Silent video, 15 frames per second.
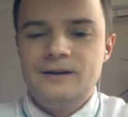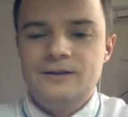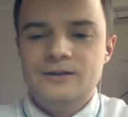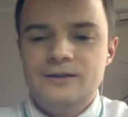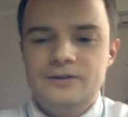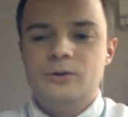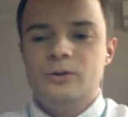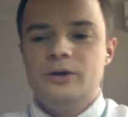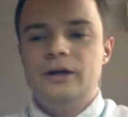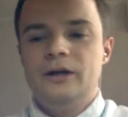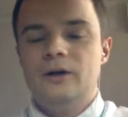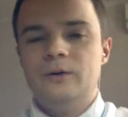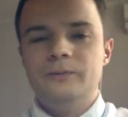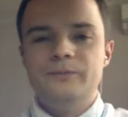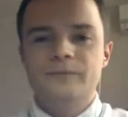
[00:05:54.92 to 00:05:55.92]
So,
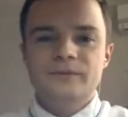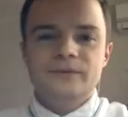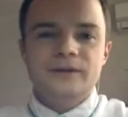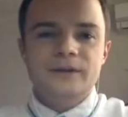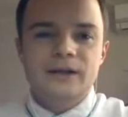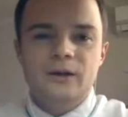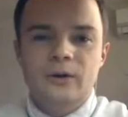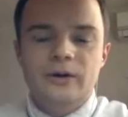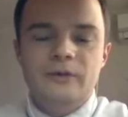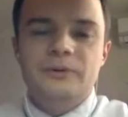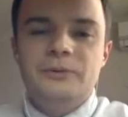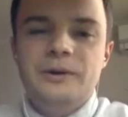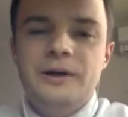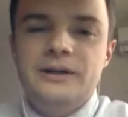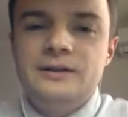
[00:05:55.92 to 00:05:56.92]
hello. Hello
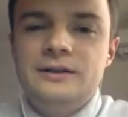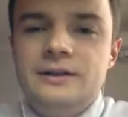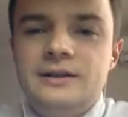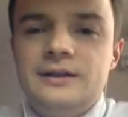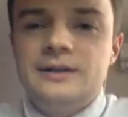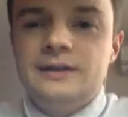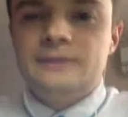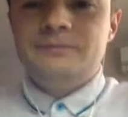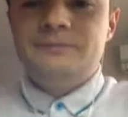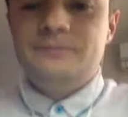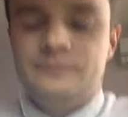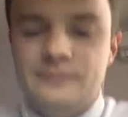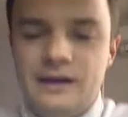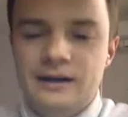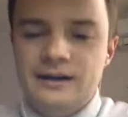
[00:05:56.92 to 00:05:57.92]
everyone,
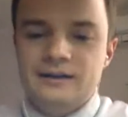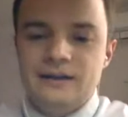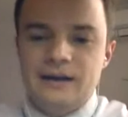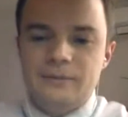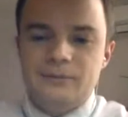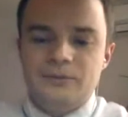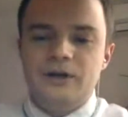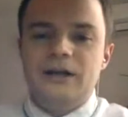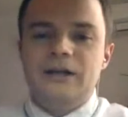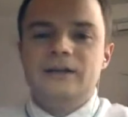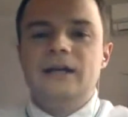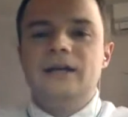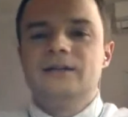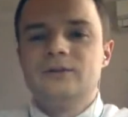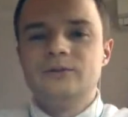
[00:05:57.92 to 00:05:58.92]
and I'm really
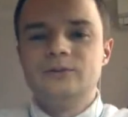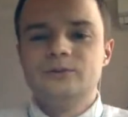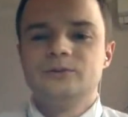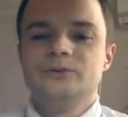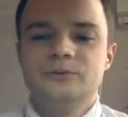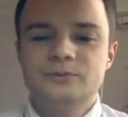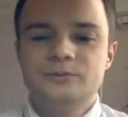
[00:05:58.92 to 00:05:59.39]
glad to